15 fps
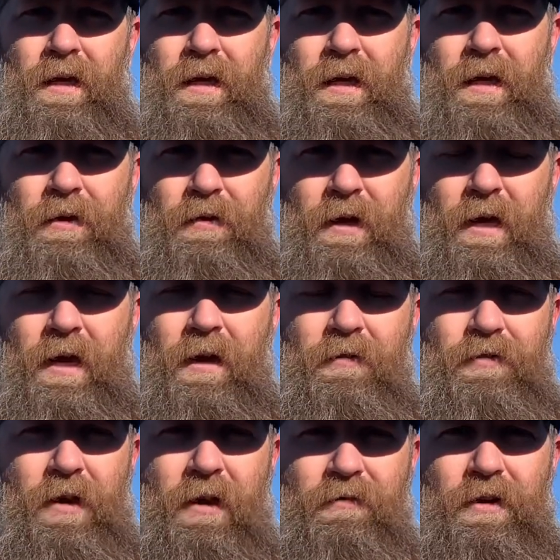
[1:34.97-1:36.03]
anyway if
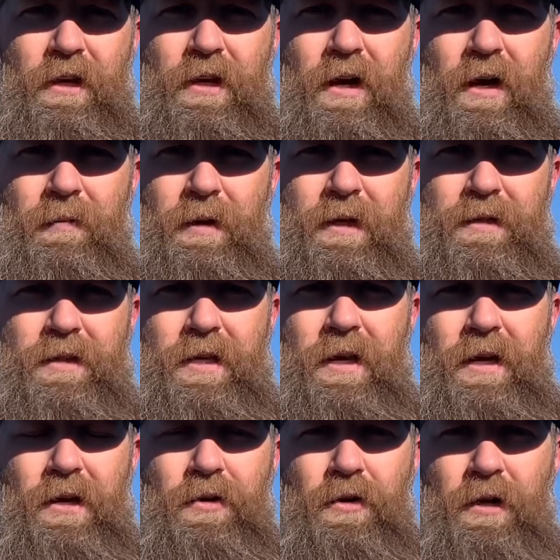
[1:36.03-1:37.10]
you have any comments
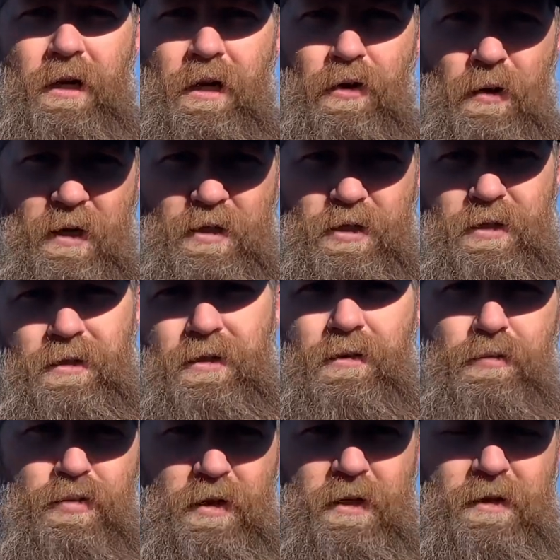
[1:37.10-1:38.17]
or any questions
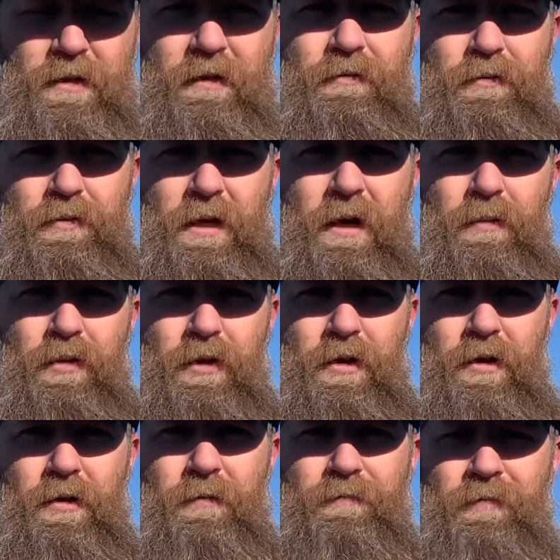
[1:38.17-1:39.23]
please leave them down
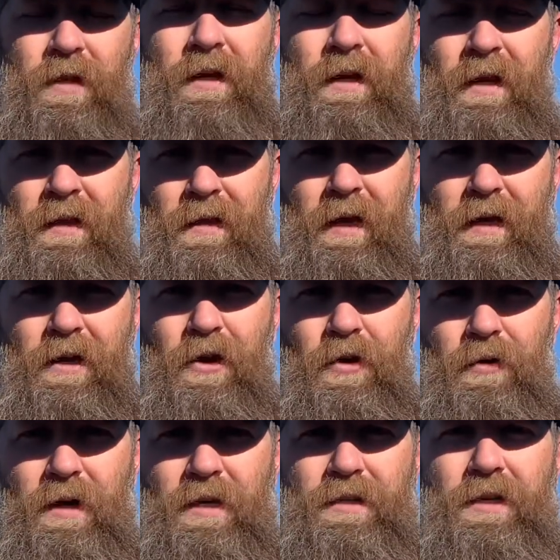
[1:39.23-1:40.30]
below like
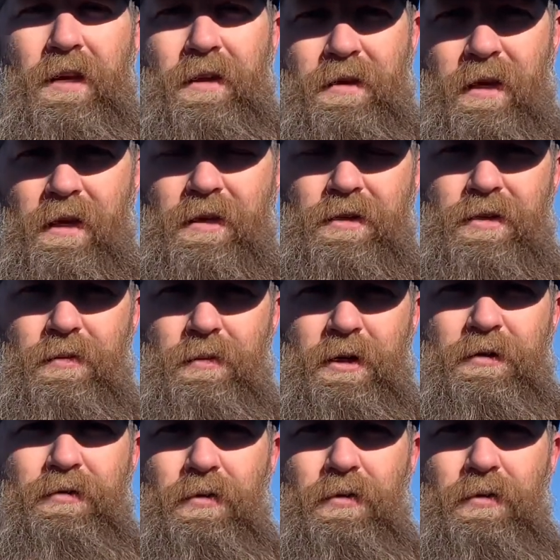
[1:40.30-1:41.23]
always thank you so much for